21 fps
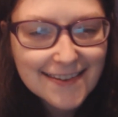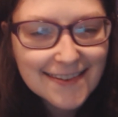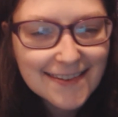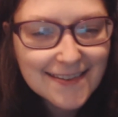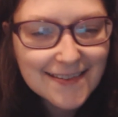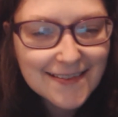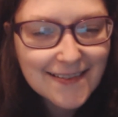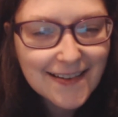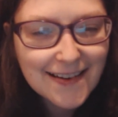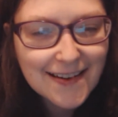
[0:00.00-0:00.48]

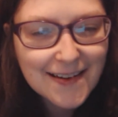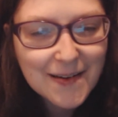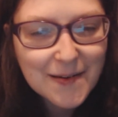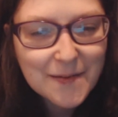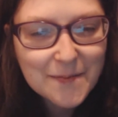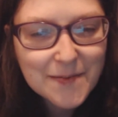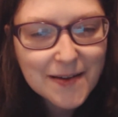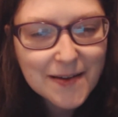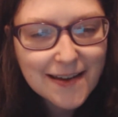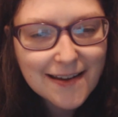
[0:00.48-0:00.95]
So I
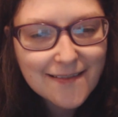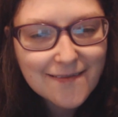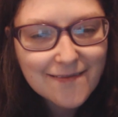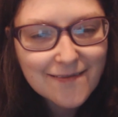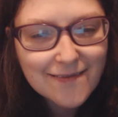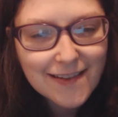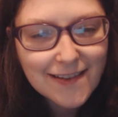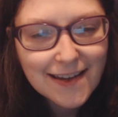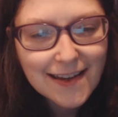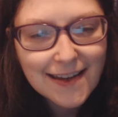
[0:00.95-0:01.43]
hope you
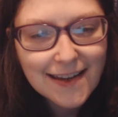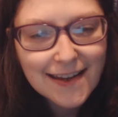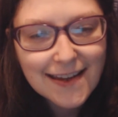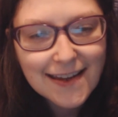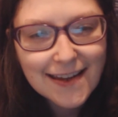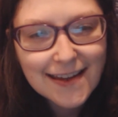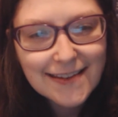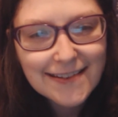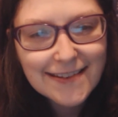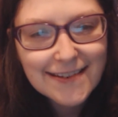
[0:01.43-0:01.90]
have
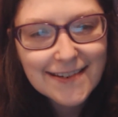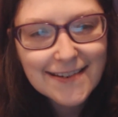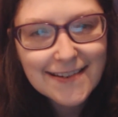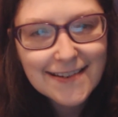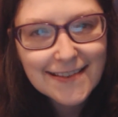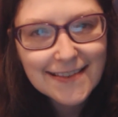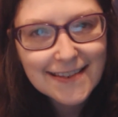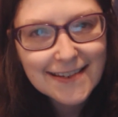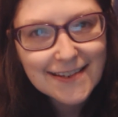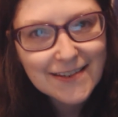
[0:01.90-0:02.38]

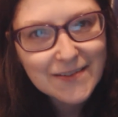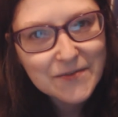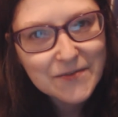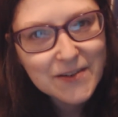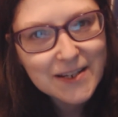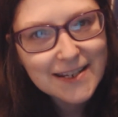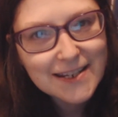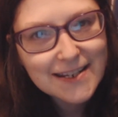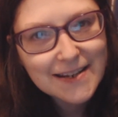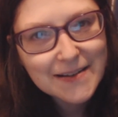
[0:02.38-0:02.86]
enjoyed this
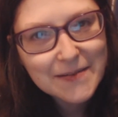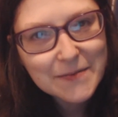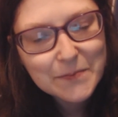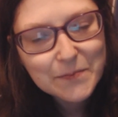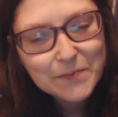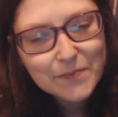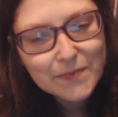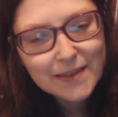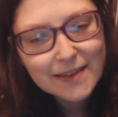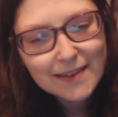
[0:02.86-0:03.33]
video,